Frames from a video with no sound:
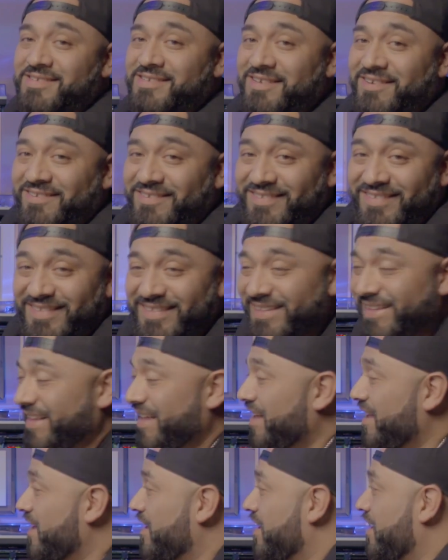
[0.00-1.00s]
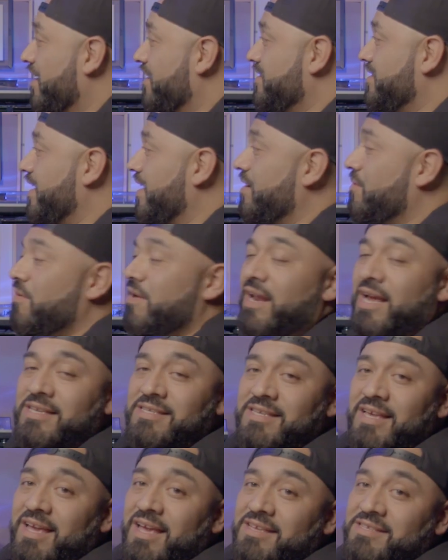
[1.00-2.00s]
So take what I
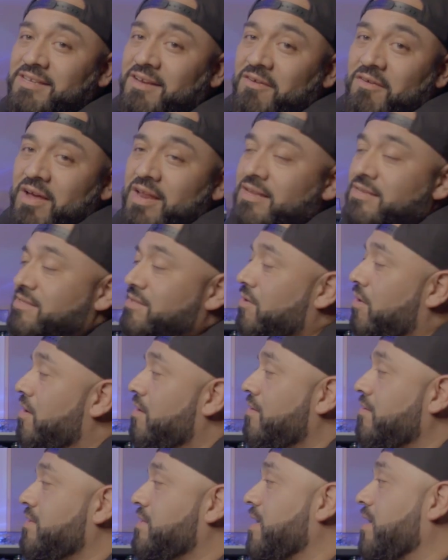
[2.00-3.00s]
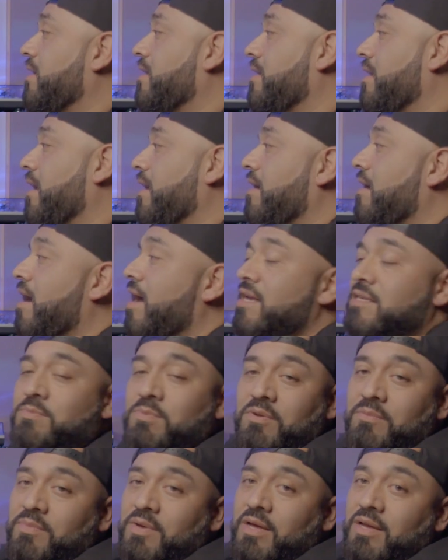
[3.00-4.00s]
say as a grain of salt or take it like
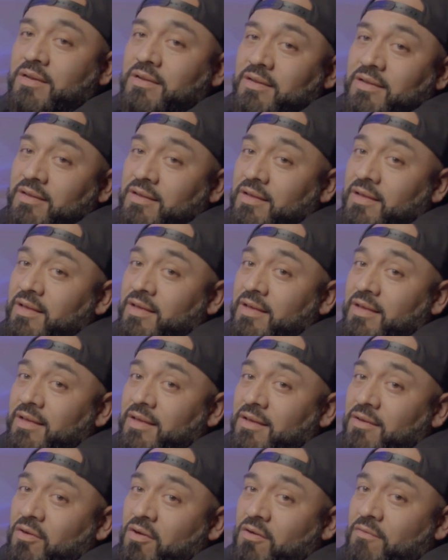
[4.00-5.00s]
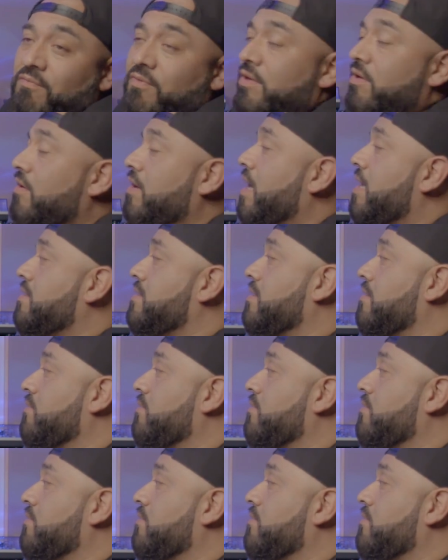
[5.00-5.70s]
gospel, but hopefully you'll get